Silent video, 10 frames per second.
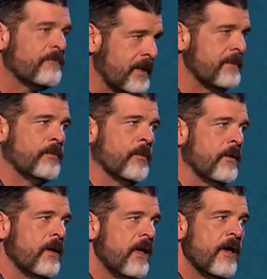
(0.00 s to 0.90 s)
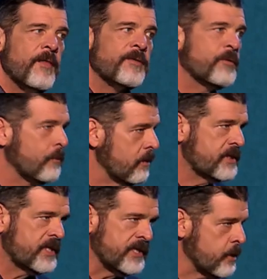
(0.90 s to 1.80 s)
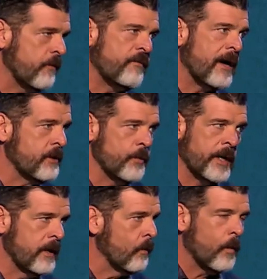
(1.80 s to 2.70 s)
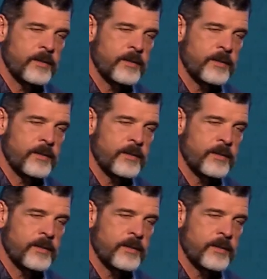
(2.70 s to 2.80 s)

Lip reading: of people that the world sees no value in